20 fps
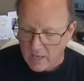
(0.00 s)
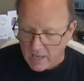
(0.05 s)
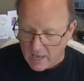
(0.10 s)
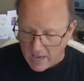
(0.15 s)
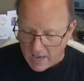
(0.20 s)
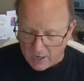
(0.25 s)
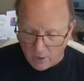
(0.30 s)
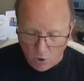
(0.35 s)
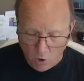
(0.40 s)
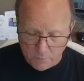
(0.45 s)

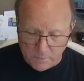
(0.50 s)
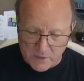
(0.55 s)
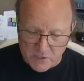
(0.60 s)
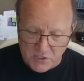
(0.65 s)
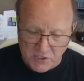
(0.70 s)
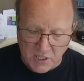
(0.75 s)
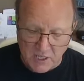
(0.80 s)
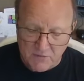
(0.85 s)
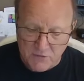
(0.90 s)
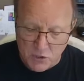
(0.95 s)
I hope this
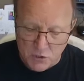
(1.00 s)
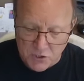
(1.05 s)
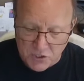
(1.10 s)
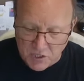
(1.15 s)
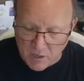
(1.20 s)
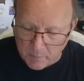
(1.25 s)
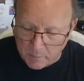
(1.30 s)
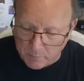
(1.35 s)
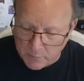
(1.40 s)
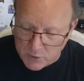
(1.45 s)
gives you
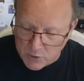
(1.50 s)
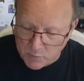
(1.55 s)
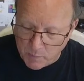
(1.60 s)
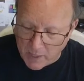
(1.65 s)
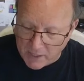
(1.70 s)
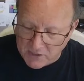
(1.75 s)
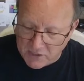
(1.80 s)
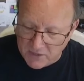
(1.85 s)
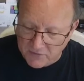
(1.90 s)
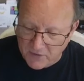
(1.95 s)
some
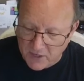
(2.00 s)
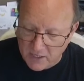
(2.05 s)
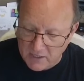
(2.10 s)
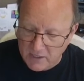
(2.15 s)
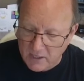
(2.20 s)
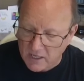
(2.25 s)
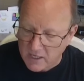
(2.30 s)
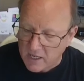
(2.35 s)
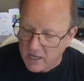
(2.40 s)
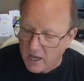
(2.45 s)
perspective
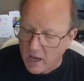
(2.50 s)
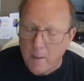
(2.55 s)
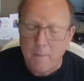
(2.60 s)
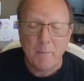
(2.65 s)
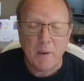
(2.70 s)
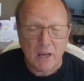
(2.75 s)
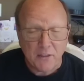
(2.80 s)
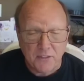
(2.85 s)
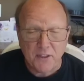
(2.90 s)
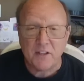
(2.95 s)
on a
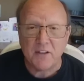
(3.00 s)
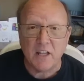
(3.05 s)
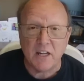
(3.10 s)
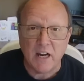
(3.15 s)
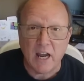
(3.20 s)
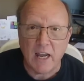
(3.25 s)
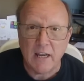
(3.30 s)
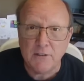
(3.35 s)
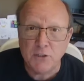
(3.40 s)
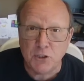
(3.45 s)
method that
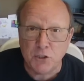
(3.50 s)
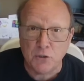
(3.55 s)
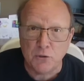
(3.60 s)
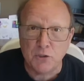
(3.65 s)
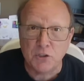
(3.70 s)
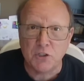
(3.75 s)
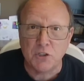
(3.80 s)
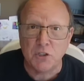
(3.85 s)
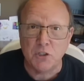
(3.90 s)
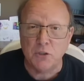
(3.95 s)
I
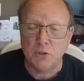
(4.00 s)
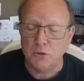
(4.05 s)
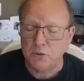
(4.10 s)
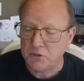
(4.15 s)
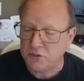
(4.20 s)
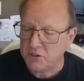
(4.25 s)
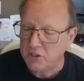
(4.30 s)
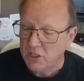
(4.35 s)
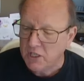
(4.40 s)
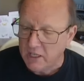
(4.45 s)
choose to
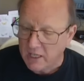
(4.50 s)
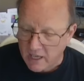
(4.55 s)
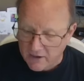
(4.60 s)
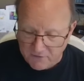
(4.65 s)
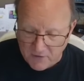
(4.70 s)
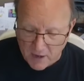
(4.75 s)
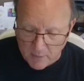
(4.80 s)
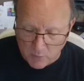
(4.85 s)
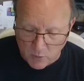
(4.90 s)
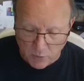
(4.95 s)
use
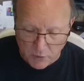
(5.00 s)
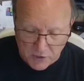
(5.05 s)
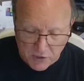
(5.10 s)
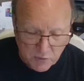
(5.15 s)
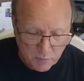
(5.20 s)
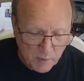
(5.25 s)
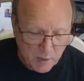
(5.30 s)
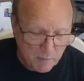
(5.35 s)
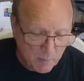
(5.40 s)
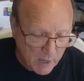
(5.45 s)
if I'm going
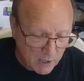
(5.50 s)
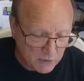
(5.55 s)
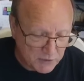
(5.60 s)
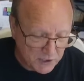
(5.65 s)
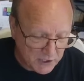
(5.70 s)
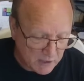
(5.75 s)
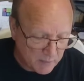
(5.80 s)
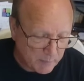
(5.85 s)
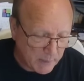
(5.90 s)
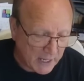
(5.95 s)
to be
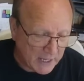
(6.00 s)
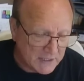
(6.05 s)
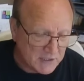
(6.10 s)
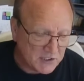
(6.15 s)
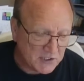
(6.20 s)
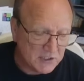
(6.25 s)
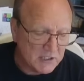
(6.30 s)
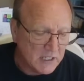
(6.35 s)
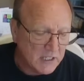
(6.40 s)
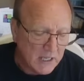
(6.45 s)
mounting a
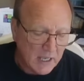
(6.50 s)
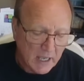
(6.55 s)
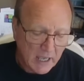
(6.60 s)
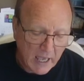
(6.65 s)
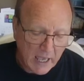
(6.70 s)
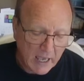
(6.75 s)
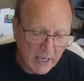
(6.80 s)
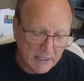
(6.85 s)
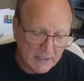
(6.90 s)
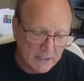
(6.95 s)
base.
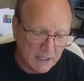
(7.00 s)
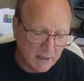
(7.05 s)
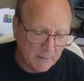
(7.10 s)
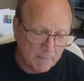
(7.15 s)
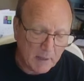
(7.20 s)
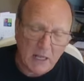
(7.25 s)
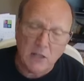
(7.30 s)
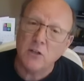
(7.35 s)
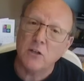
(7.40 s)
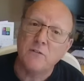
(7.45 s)
And
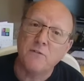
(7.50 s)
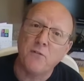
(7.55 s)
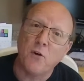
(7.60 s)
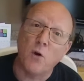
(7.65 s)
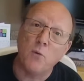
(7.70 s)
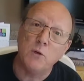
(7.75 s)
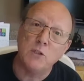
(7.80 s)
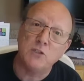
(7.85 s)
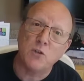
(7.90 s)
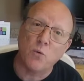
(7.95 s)
I look
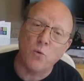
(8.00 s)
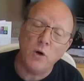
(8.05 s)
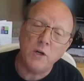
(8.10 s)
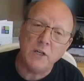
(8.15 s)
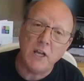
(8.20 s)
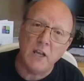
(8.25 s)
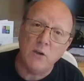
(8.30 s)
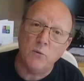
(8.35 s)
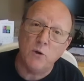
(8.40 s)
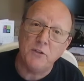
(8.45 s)
forward to
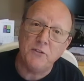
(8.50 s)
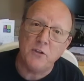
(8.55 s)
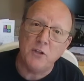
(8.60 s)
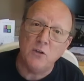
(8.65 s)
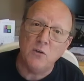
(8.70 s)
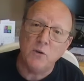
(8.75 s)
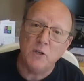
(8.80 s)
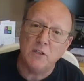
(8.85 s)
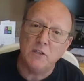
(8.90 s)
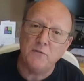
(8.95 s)
working with
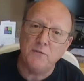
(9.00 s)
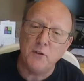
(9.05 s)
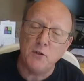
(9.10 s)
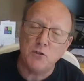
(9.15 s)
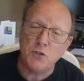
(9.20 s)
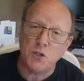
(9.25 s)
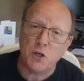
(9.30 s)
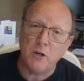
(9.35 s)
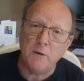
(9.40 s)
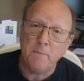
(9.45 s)
you in the
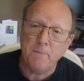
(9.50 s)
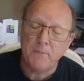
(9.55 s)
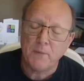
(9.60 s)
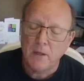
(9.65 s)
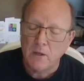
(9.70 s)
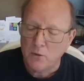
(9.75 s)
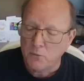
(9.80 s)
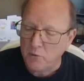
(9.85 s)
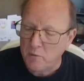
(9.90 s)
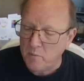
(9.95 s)
future.
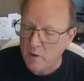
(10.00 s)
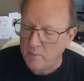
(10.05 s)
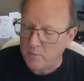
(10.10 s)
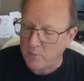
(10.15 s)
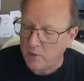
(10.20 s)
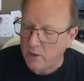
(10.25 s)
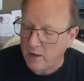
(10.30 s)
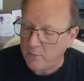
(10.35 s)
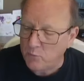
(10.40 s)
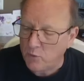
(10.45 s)

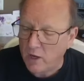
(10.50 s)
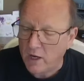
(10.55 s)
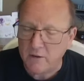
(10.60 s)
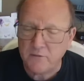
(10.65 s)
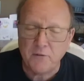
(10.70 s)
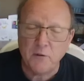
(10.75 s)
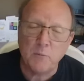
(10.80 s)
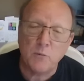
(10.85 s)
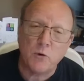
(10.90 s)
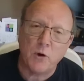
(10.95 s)
Remember, I'm Ron
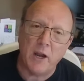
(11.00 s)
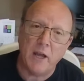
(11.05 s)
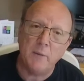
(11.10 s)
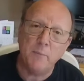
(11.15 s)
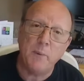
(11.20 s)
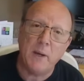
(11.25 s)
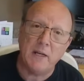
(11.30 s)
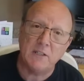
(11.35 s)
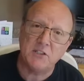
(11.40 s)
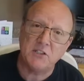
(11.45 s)
from
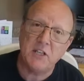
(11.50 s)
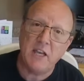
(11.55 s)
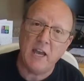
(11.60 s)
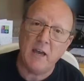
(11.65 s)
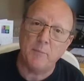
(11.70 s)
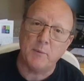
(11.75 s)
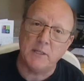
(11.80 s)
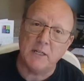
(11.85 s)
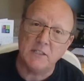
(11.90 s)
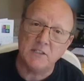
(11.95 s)
Grandpa's
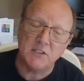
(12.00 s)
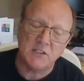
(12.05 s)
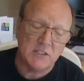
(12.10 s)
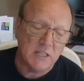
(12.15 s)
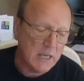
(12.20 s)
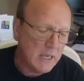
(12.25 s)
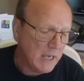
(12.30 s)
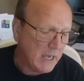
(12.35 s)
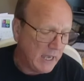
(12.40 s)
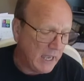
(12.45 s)
Cabinets,
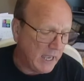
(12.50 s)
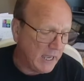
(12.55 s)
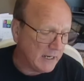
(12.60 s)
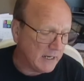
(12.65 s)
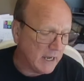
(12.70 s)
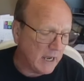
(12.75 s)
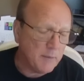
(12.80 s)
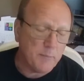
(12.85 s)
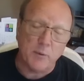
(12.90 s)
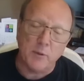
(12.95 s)
and
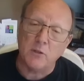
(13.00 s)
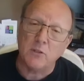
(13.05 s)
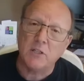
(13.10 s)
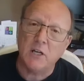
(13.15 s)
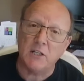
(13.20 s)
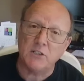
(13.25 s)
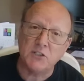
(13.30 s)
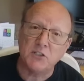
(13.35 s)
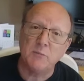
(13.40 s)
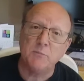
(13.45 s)
I build
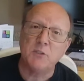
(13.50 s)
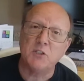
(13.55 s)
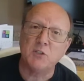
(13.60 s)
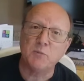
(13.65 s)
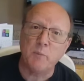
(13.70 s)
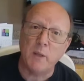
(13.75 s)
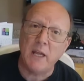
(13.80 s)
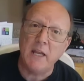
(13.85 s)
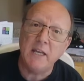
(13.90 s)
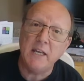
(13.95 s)
custom
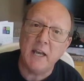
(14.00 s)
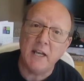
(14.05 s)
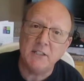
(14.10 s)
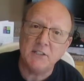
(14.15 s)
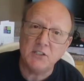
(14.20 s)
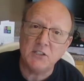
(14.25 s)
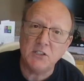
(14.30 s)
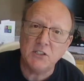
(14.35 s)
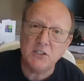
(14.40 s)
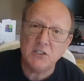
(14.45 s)
display
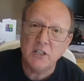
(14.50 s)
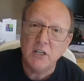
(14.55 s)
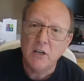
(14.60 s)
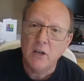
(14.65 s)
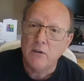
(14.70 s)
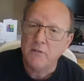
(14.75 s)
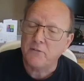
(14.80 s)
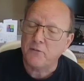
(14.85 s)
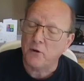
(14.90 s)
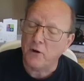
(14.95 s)
cases
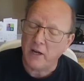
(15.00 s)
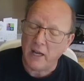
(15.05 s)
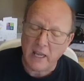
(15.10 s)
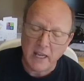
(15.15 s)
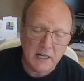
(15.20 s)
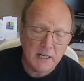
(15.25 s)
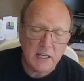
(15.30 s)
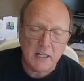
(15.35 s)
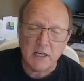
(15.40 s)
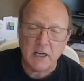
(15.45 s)
for
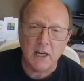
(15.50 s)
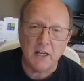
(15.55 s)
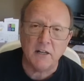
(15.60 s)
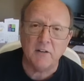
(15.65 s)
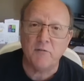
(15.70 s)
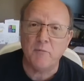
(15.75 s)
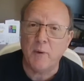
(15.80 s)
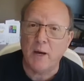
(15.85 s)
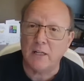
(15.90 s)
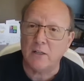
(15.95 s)
any kind
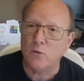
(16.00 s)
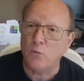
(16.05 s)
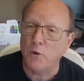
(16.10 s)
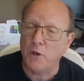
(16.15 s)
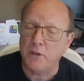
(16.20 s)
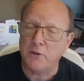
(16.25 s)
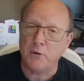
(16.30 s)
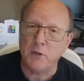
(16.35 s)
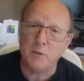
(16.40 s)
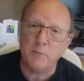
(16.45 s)
of model,
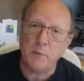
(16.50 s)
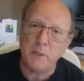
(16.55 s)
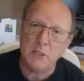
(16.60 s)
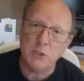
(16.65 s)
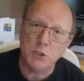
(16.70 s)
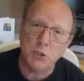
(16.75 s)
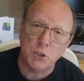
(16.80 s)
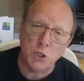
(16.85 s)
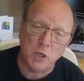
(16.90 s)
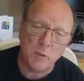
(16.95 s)
whether it be
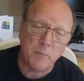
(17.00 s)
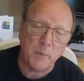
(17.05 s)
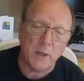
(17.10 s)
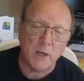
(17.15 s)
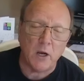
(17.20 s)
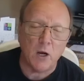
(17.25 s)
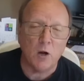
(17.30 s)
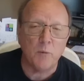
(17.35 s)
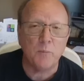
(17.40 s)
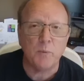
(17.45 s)
ship,
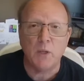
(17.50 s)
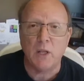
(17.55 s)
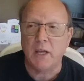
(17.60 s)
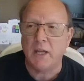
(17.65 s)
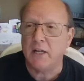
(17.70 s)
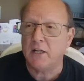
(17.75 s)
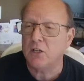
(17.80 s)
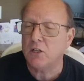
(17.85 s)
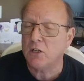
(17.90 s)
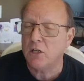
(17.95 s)

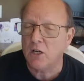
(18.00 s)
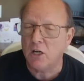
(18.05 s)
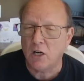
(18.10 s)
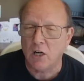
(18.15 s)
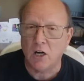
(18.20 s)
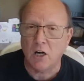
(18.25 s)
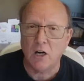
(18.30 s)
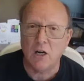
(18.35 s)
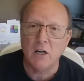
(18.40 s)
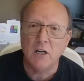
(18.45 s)
airplane,
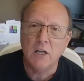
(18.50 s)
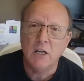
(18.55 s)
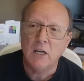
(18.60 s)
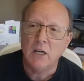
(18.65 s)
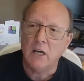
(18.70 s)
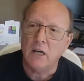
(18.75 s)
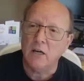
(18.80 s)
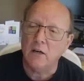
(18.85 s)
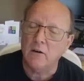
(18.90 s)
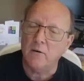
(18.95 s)
car.
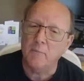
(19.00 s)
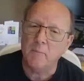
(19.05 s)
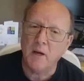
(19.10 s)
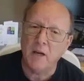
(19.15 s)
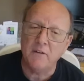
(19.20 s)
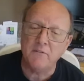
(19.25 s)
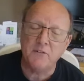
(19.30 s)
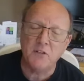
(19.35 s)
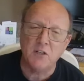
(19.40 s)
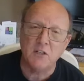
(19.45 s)

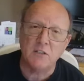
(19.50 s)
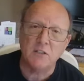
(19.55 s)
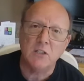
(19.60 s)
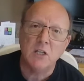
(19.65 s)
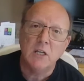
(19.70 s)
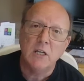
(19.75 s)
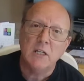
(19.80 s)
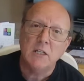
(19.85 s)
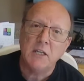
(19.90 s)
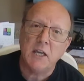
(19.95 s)
I've done
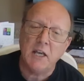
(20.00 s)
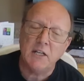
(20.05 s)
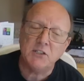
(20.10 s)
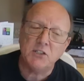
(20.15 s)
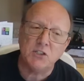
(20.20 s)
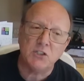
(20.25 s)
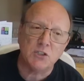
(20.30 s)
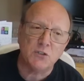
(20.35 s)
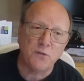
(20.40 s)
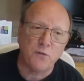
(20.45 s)

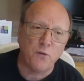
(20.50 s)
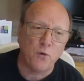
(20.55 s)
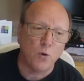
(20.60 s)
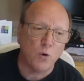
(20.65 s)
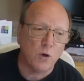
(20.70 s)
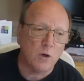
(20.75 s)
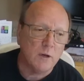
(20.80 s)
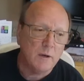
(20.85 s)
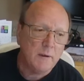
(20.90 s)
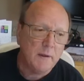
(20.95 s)
cases
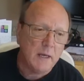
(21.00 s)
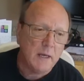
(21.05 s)
for